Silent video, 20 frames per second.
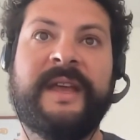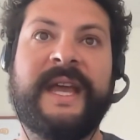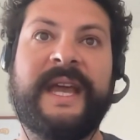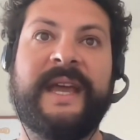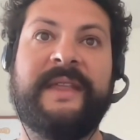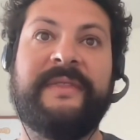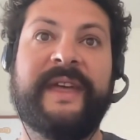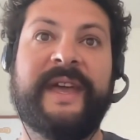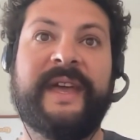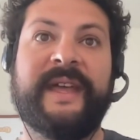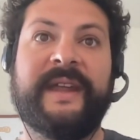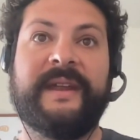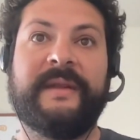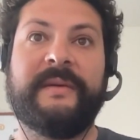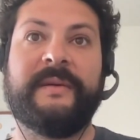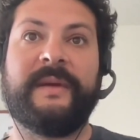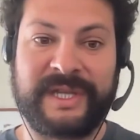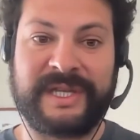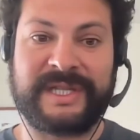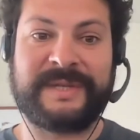And then,
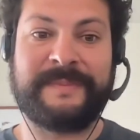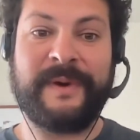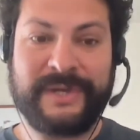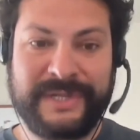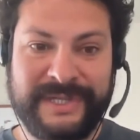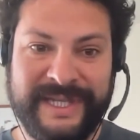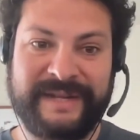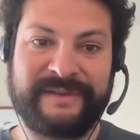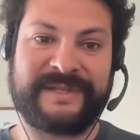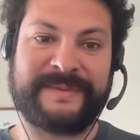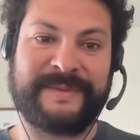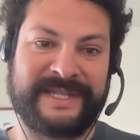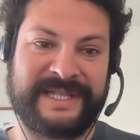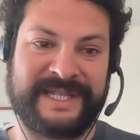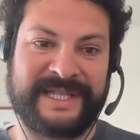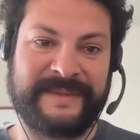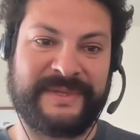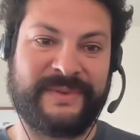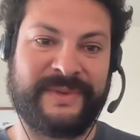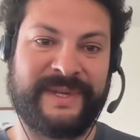supposedly in response
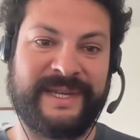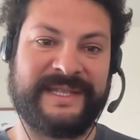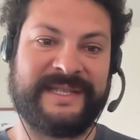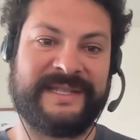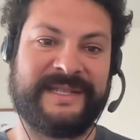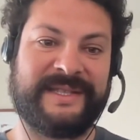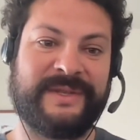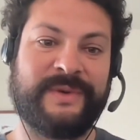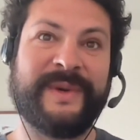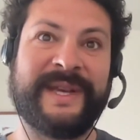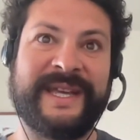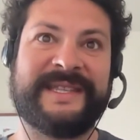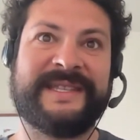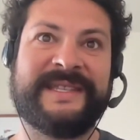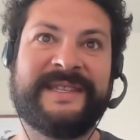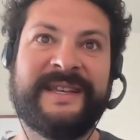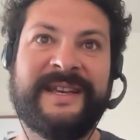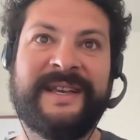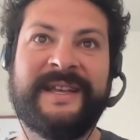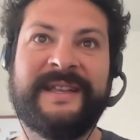to Tim Sweeney's
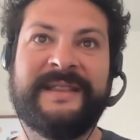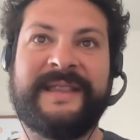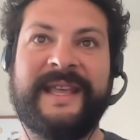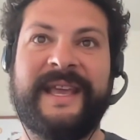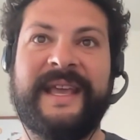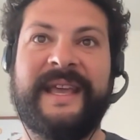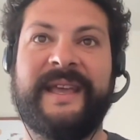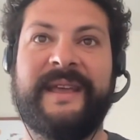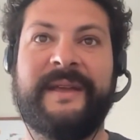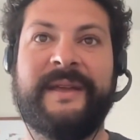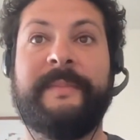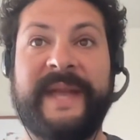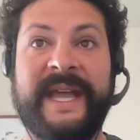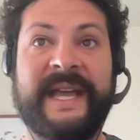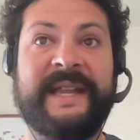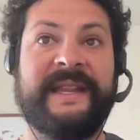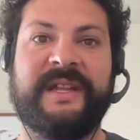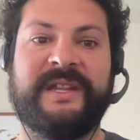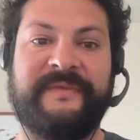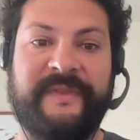tweets, they
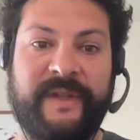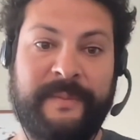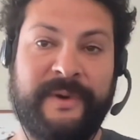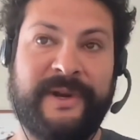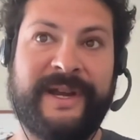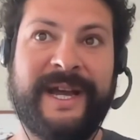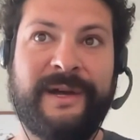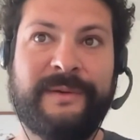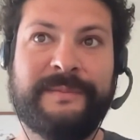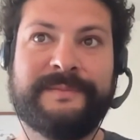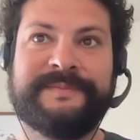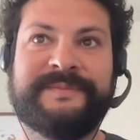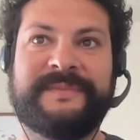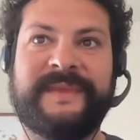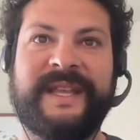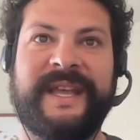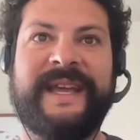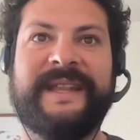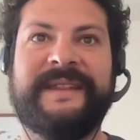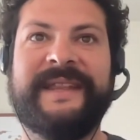banned the developer account,
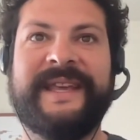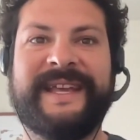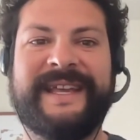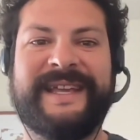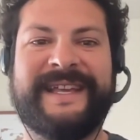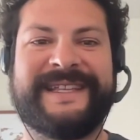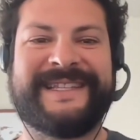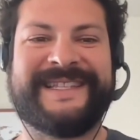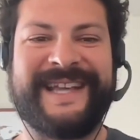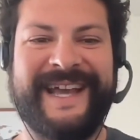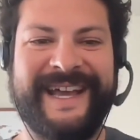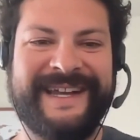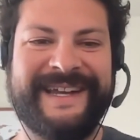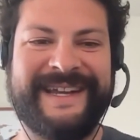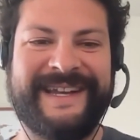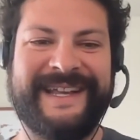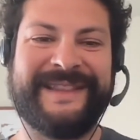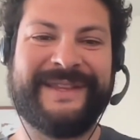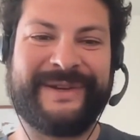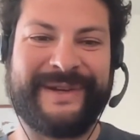and they
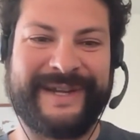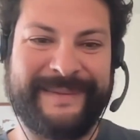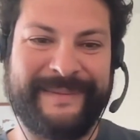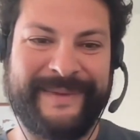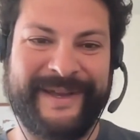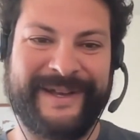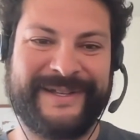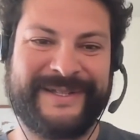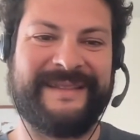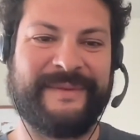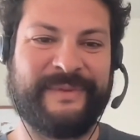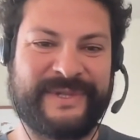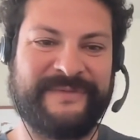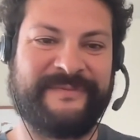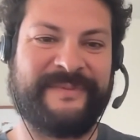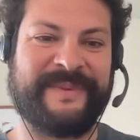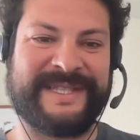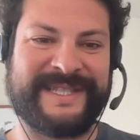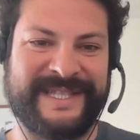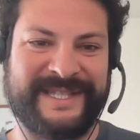cited in their emails, which
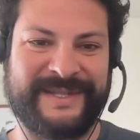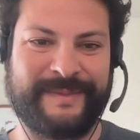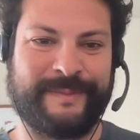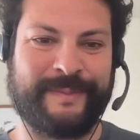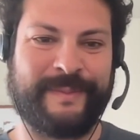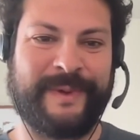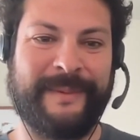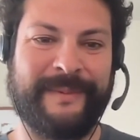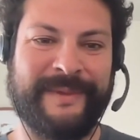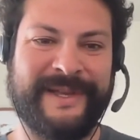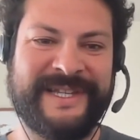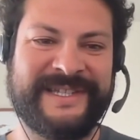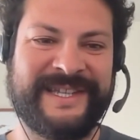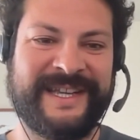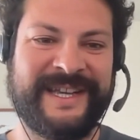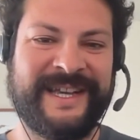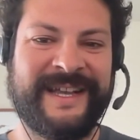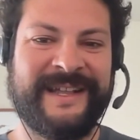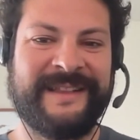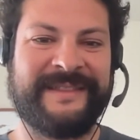have been since published,
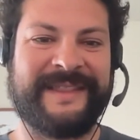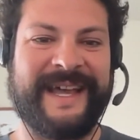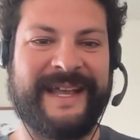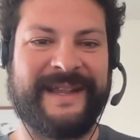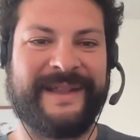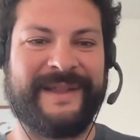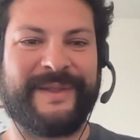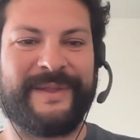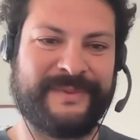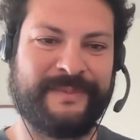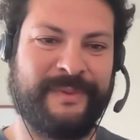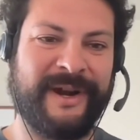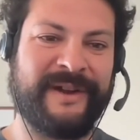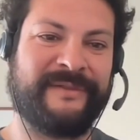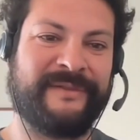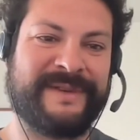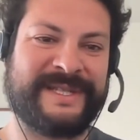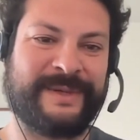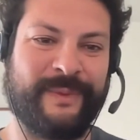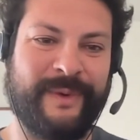that part of
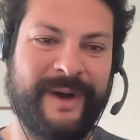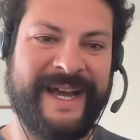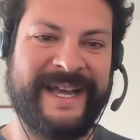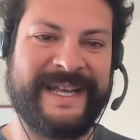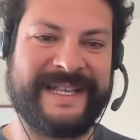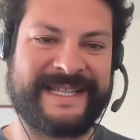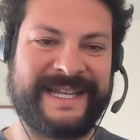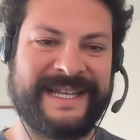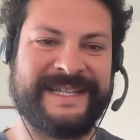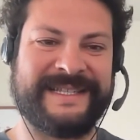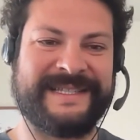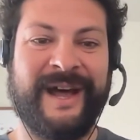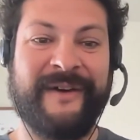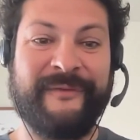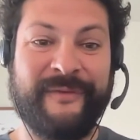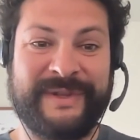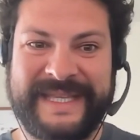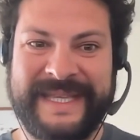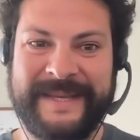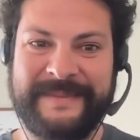the reason why is because
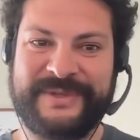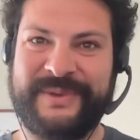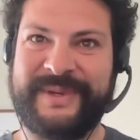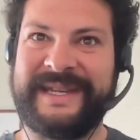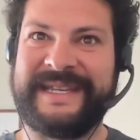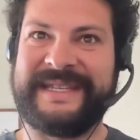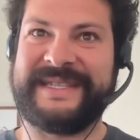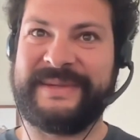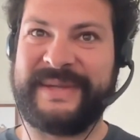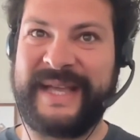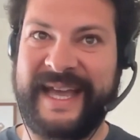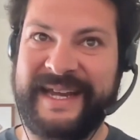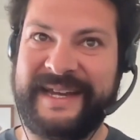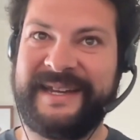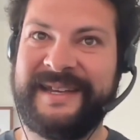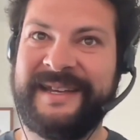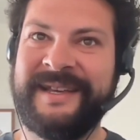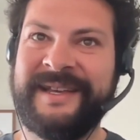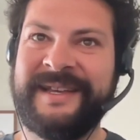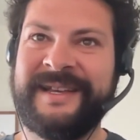of what Tim Sweeney said,
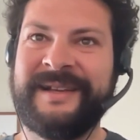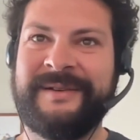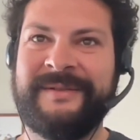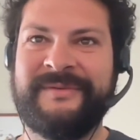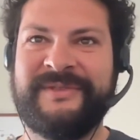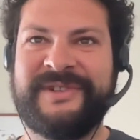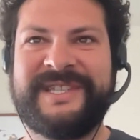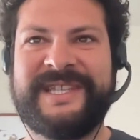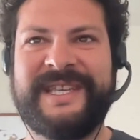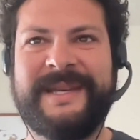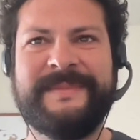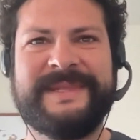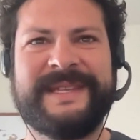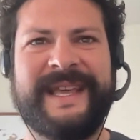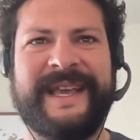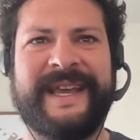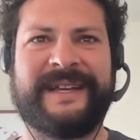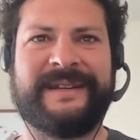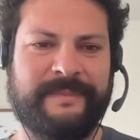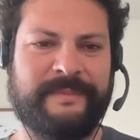which seems
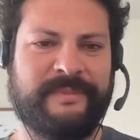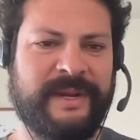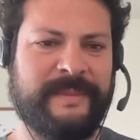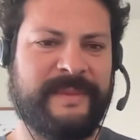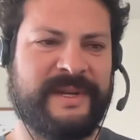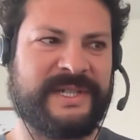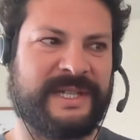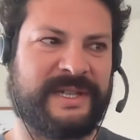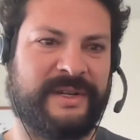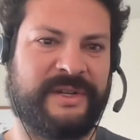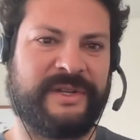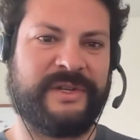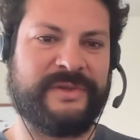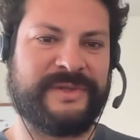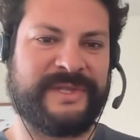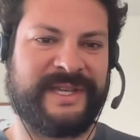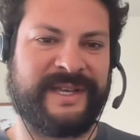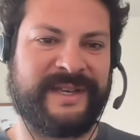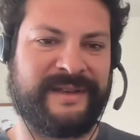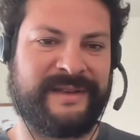like pretty much like they're
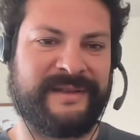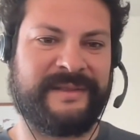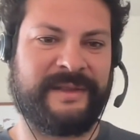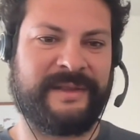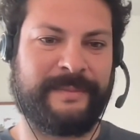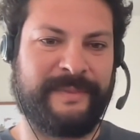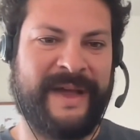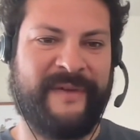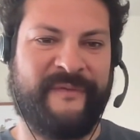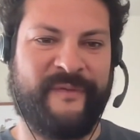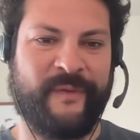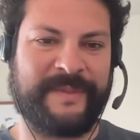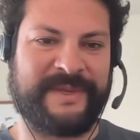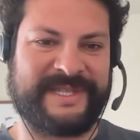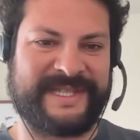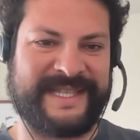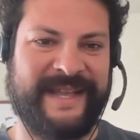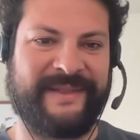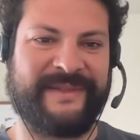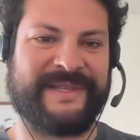using their platform
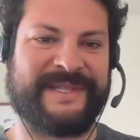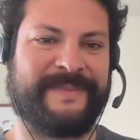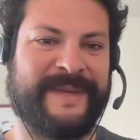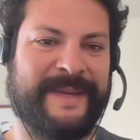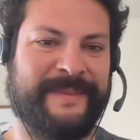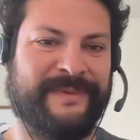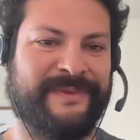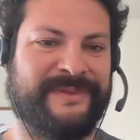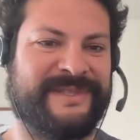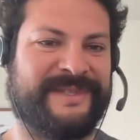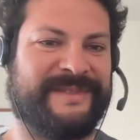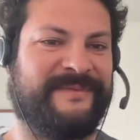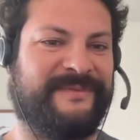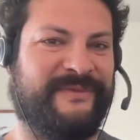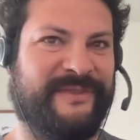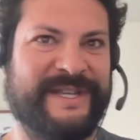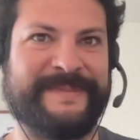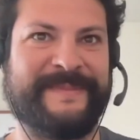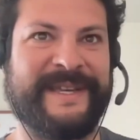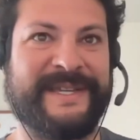to silence people's
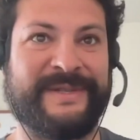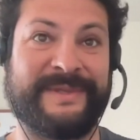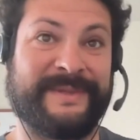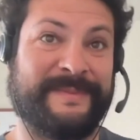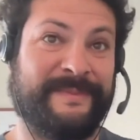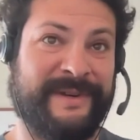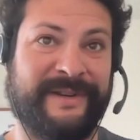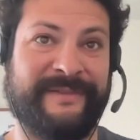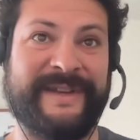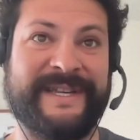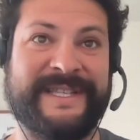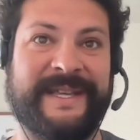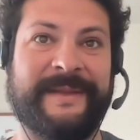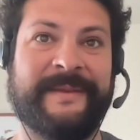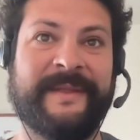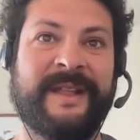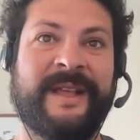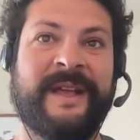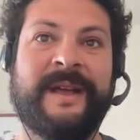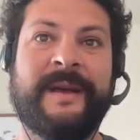free speech, which is pretty
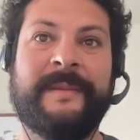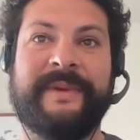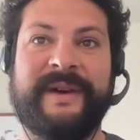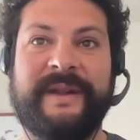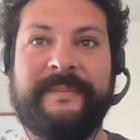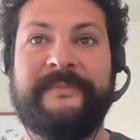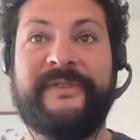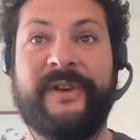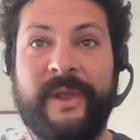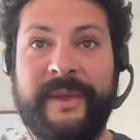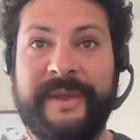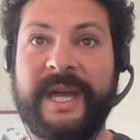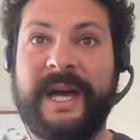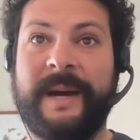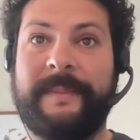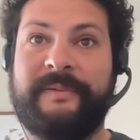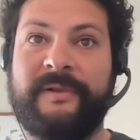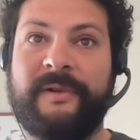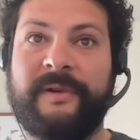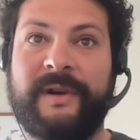crazy. But following the
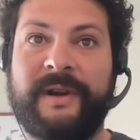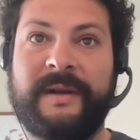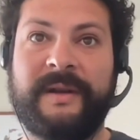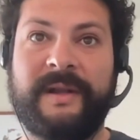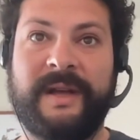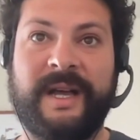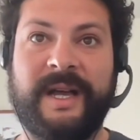uproar,